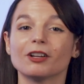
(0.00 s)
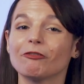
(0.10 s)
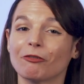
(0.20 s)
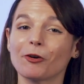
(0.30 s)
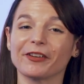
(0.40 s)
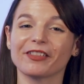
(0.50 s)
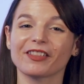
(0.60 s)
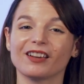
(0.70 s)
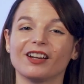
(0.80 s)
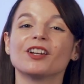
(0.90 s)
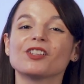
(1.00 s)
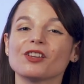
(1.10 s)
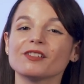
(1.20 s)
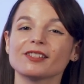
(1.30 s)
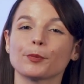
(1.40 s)
Fourth,
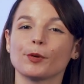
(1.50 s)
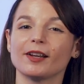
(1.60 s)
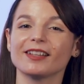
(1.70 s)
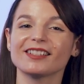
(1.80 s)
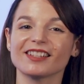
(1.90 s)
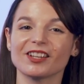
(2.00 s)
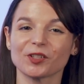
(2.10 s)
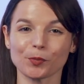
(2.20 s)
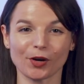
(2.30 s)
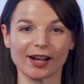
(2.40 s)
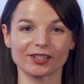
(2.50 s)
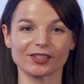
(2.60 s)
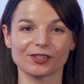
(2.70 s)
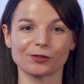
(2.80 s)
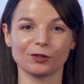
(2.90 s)
use our pronunciation
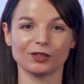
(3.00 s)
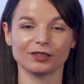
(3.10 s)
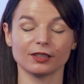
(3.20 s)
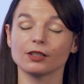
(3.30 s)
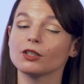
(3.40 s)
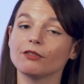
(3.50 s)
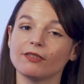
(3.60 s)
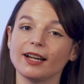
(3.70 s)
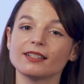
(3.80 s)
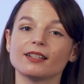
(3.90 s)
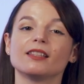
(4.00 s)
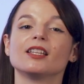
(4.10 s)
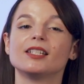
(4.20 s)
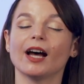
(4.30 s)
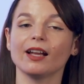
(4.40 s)
practice tool. You'll find it in
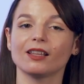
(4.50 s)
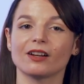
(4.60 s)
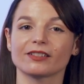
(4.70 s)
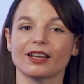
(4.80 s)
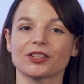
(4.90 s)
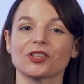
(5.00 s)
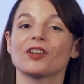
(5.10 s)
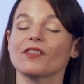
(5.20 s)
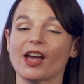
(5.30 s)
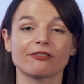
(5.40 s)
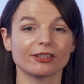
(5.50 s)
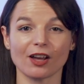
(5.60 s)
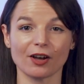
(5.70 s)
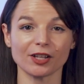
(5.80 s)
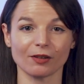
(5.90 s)
the dialogue section of
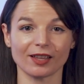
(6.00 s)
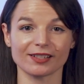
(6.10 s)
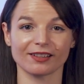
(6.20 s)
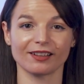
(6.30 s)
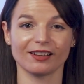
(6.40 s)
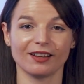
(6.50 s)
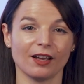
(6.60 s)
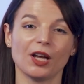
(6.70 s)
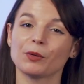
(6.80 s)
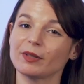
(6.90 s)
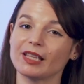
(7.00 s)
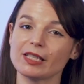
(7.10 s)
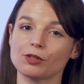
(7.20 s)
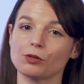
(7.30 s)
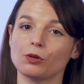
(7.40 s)
every audio lesson. With
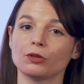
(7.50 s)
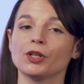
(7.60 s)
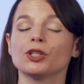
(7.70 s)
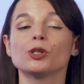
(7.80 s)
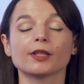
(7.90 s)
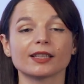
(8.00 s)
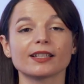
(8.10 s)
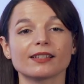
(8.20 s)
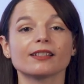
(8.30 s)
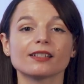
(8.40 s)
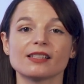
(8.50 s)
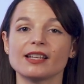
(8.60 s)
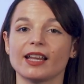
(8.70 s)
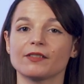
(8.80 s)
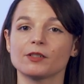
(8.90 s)
this tool, you can listen to the
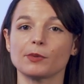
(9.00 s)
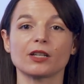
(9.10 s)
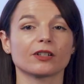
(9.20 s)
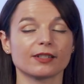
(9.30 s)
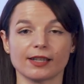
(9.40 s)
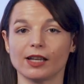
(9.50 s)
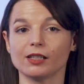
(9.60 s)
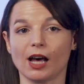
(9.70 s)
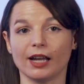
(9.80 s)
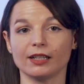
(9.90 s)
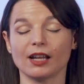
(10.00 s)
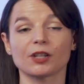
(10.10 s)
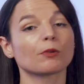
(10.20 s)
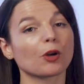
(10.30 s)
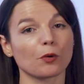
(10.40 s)
native speaker say a line
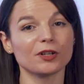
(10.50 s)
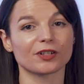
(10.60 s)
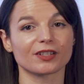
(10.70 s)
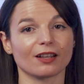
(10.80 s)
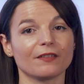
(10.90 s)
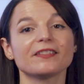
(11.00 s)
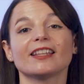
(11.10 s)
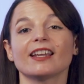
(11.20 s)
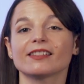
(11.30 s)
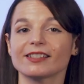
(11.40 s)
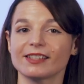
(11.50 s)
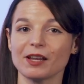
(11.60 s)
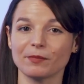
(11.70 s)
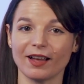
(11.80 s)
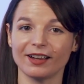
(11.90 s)
and record yourself saying the
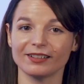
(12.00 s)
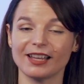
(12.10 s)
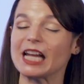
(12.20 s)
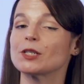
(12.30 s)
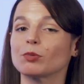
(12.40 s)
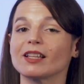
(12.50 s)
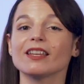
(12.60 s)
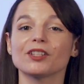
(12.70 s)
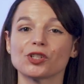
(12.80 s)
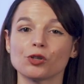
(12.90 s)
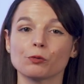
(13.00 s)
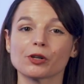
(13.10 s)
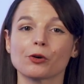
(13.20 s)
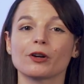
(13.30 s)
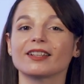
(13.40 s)
same line and play the two
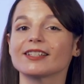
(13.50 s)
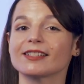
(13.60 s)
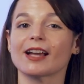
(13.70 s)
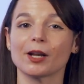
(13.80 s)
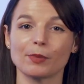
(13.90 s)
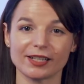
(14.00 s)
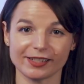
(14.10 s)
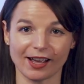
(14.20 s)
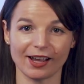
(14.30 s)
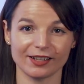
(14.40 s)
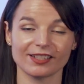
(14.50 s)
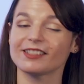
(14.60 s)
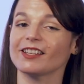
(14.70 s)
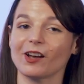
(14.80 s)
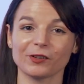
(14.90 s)
recordings side by side to
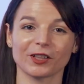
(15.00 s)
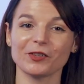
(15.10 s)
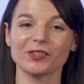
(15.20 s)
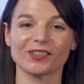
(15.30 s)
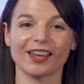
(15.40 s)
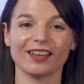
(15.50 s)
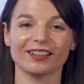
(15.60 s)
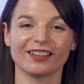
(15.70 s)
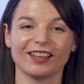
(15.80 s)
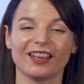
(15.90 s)
see how close you get.